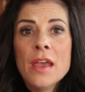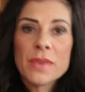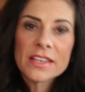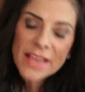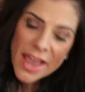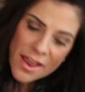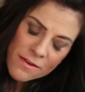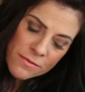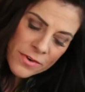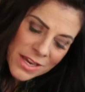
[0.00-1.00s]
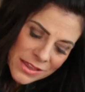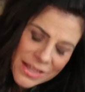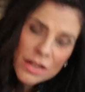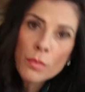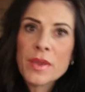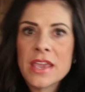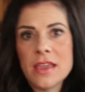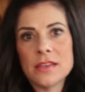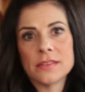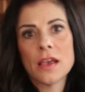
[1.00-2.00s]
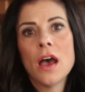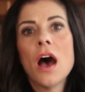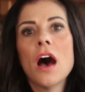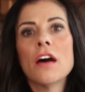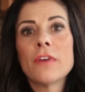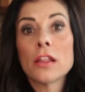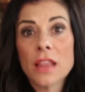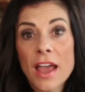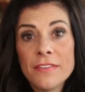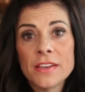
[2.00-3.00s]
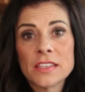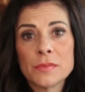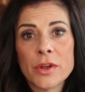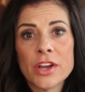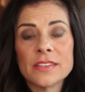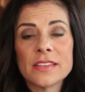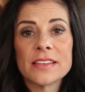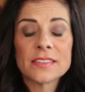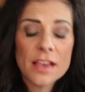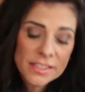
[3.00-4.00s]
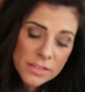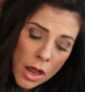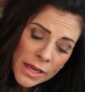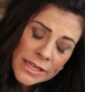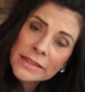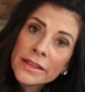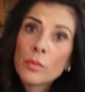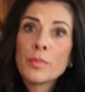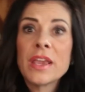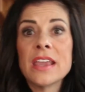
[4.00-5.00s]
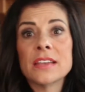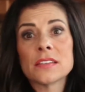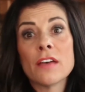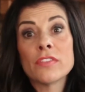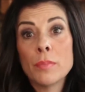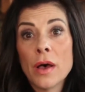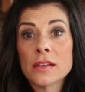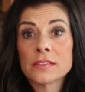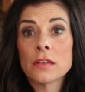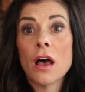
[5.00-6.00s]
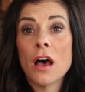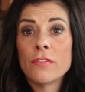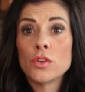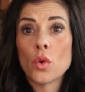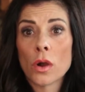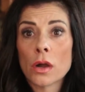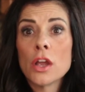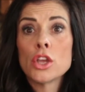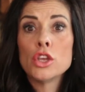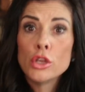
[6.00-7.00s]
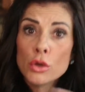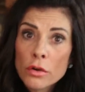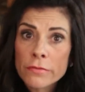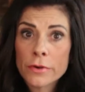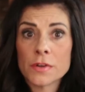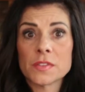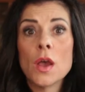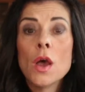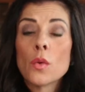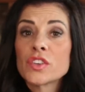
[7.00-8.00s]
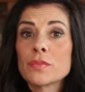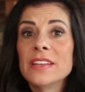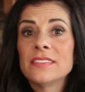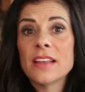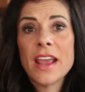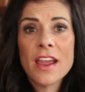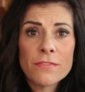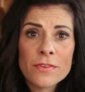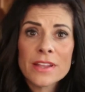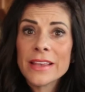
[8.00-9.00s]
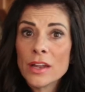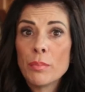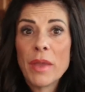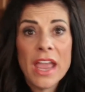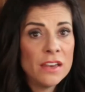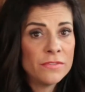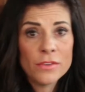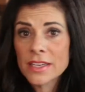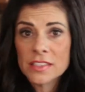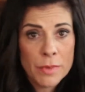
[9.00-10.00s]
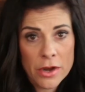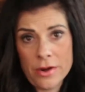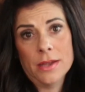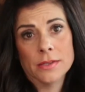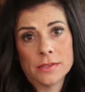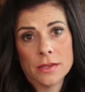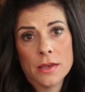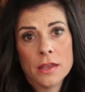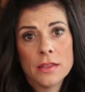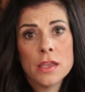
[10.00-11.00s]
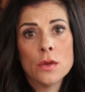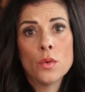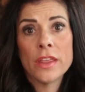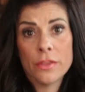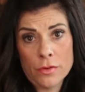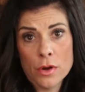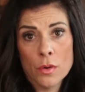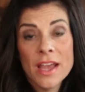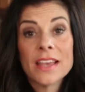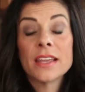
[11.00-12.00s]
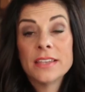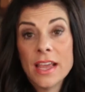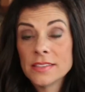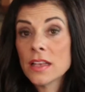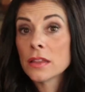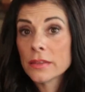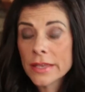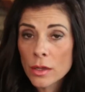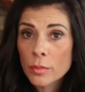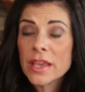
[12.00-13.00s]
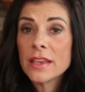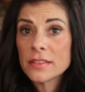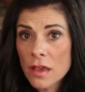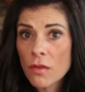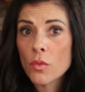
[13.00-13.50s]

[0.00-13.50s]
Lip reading: Because every little piece of life experience is a tiny little piece of the puzzle of your universe, which means that every little painful experience that you went through contains a little piece of